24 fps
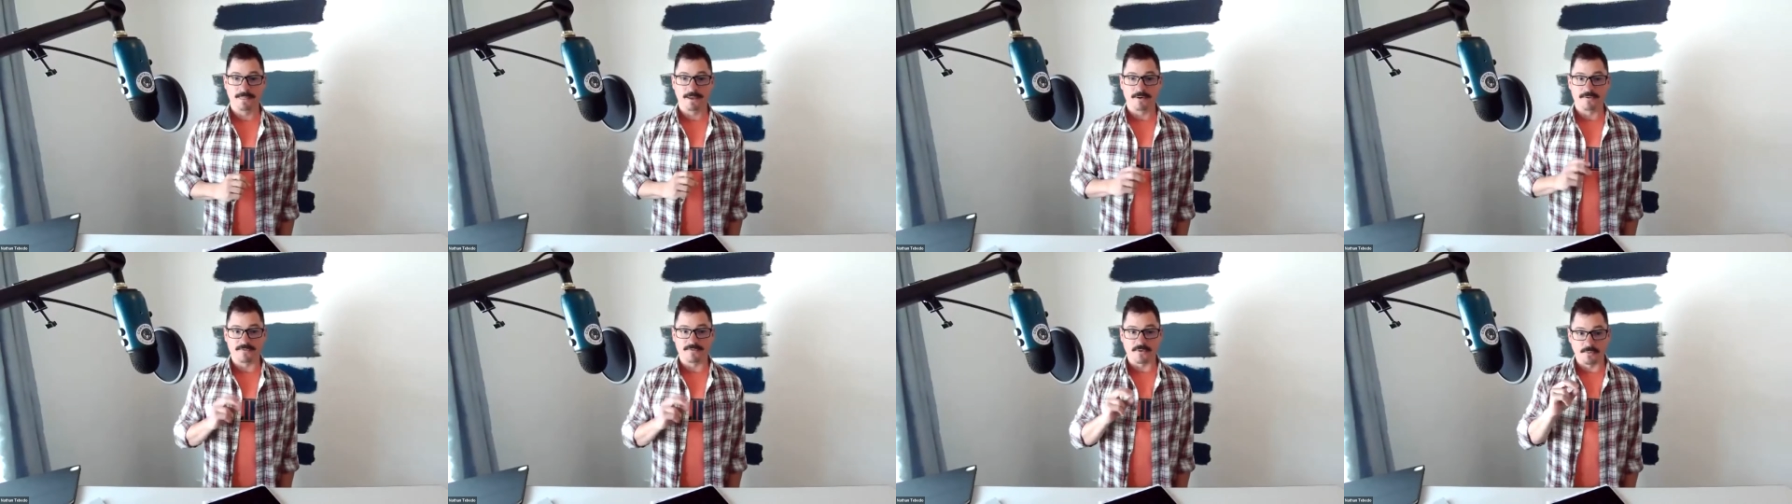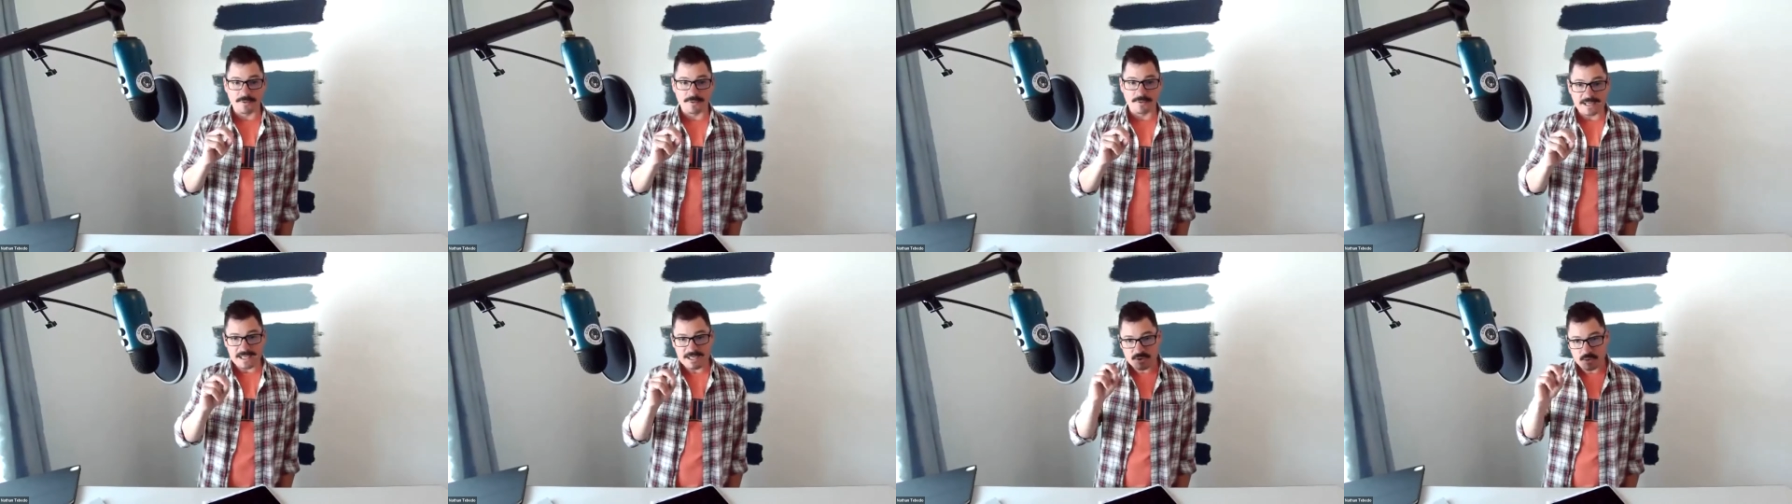from
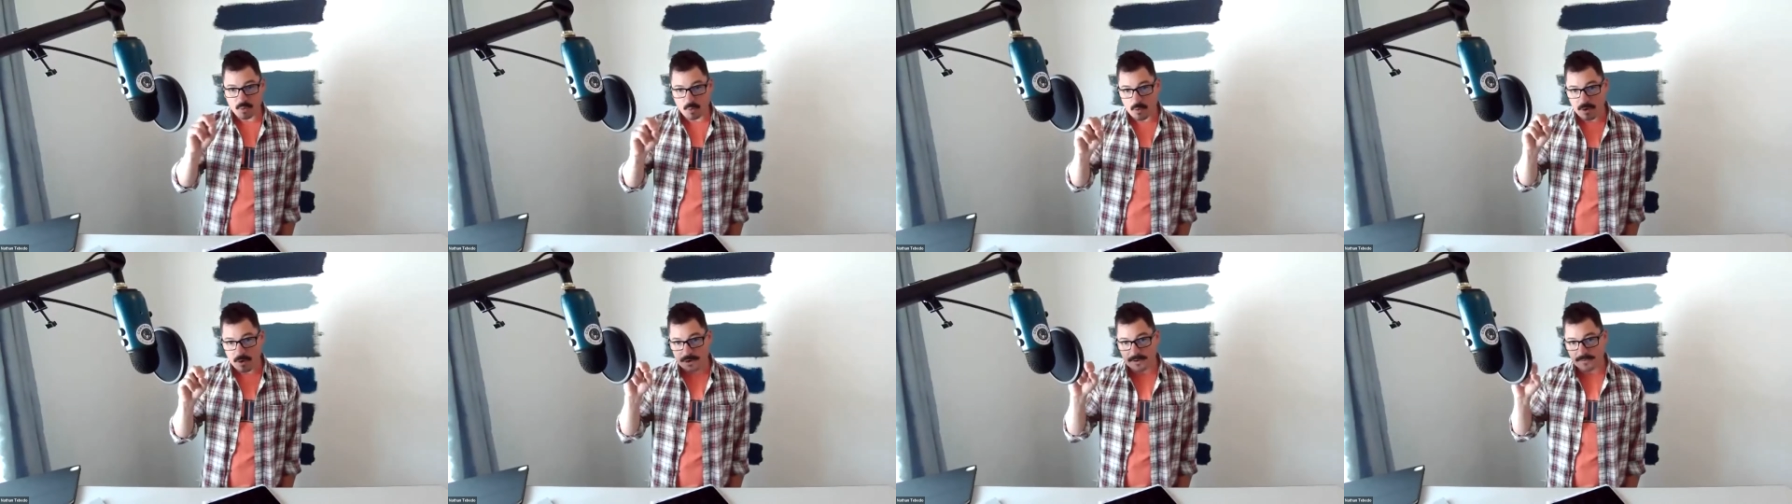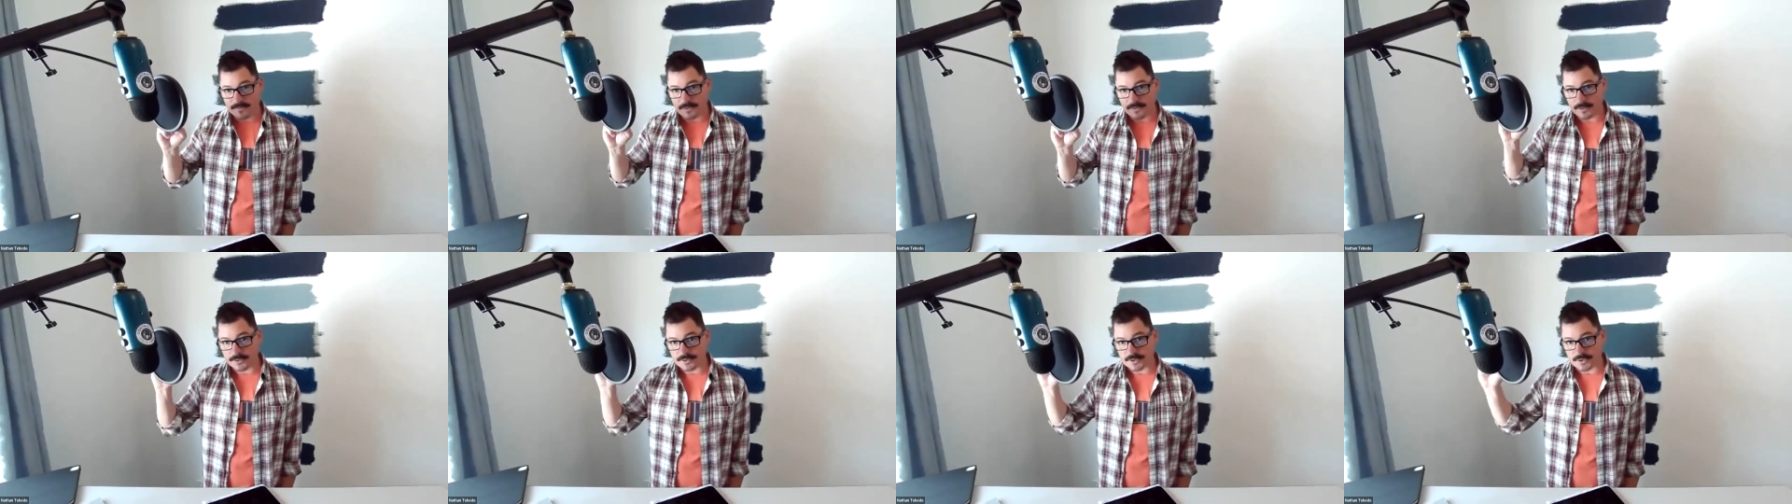each one of
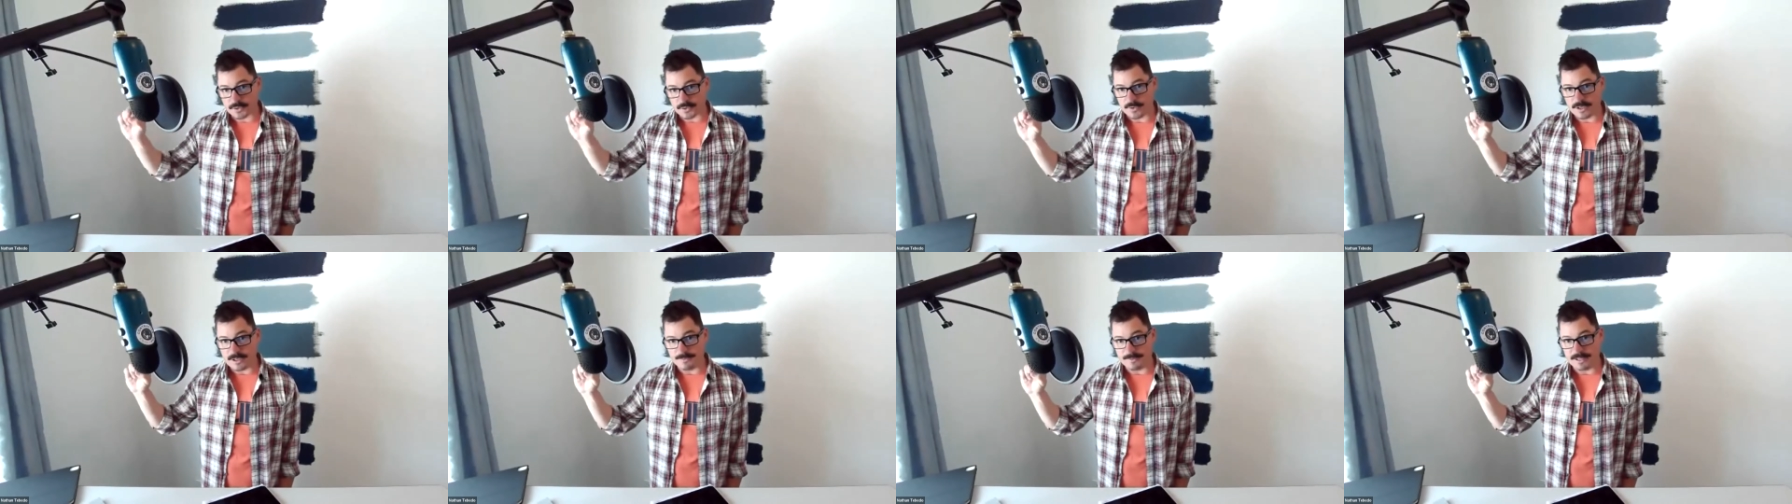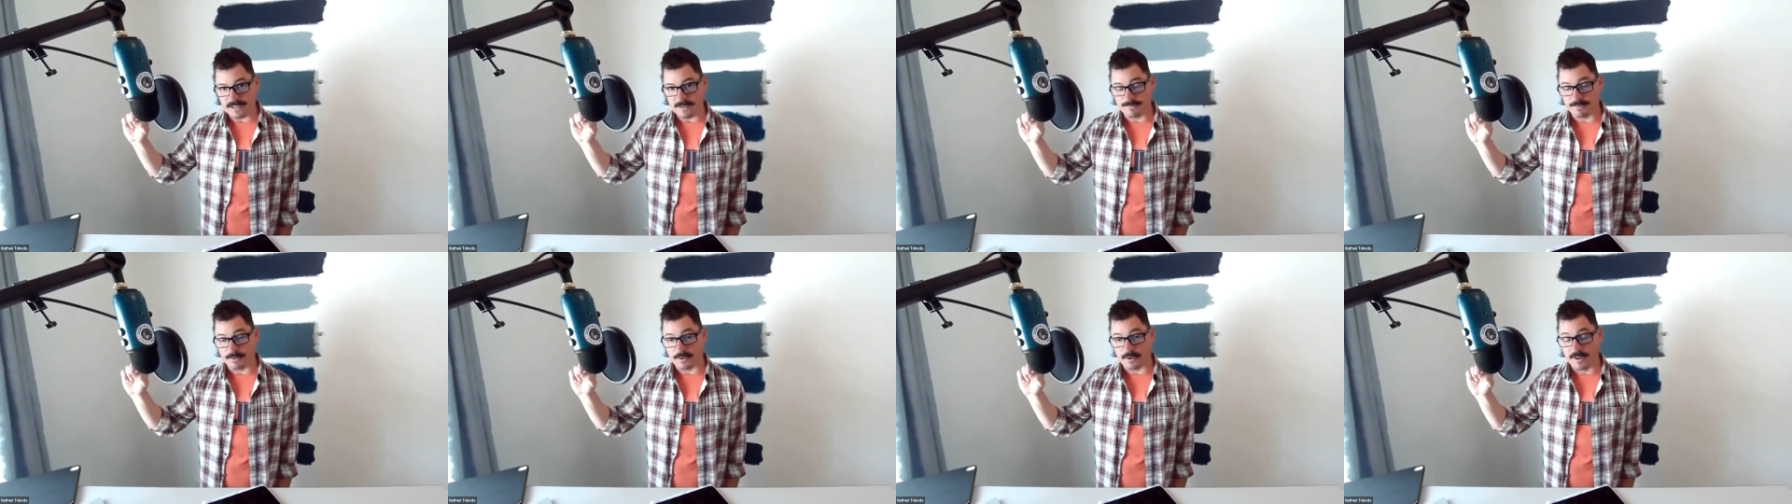those 3
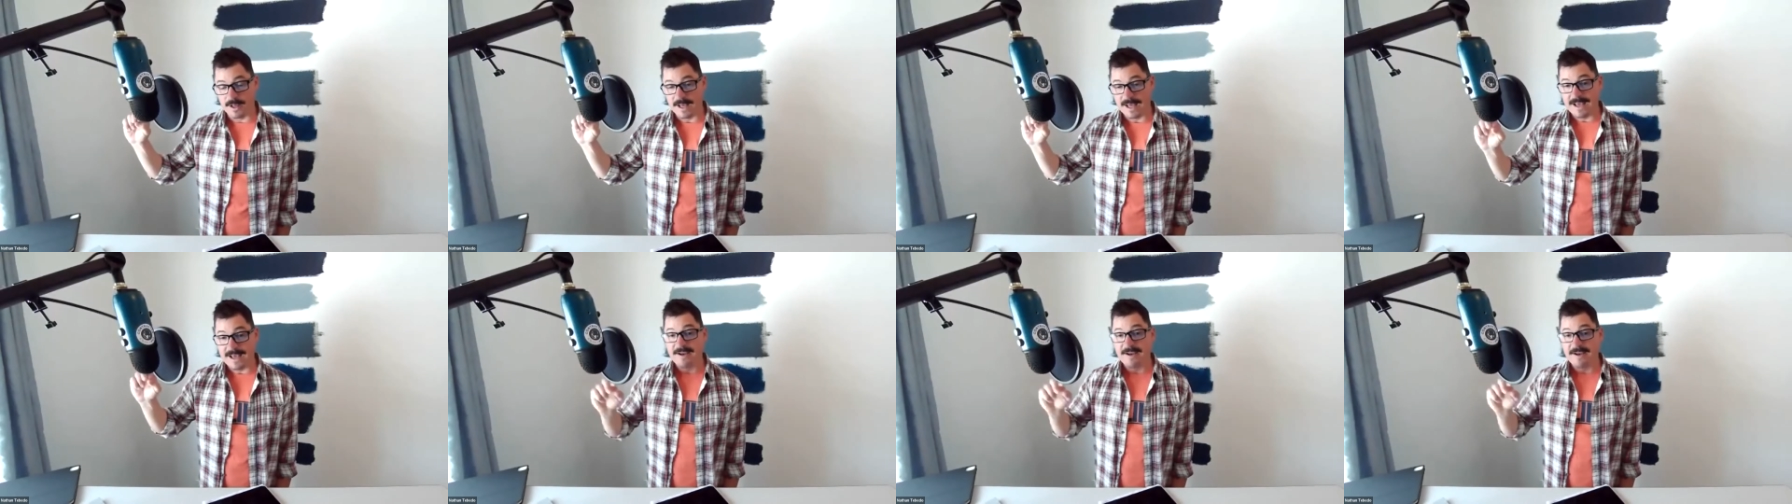people.